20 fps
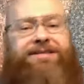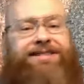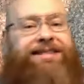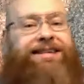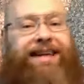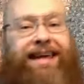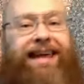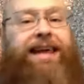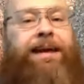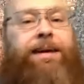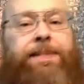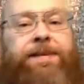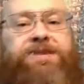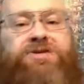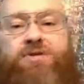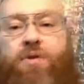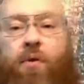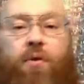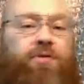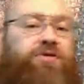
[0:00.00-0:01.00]
the key in this
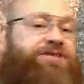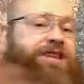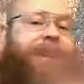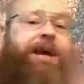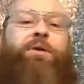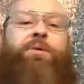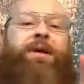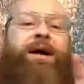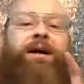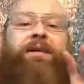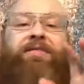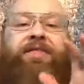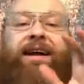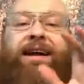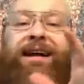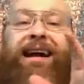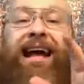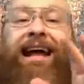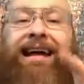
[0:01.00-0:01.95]
whole Zechariah thing,